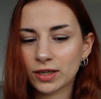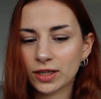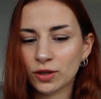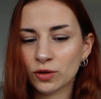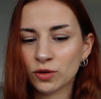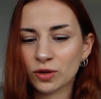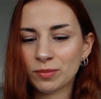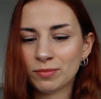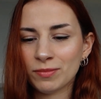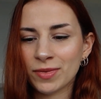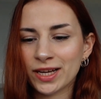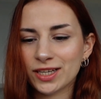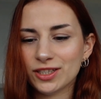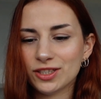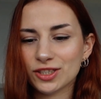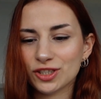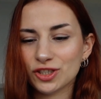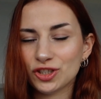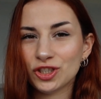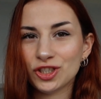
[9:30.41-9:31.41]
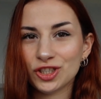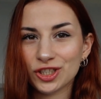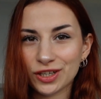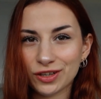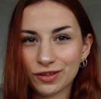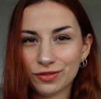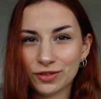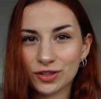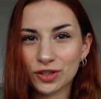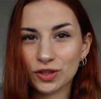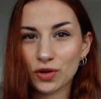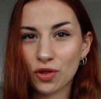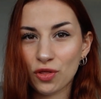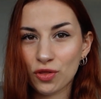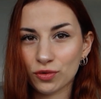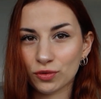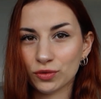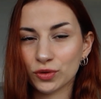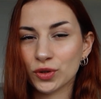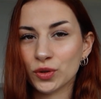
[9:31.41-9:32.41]
You're meant to shift
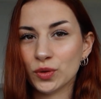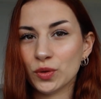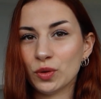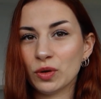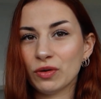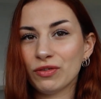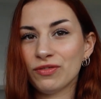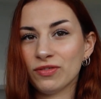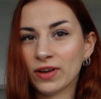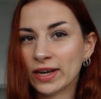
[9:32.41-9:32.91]
through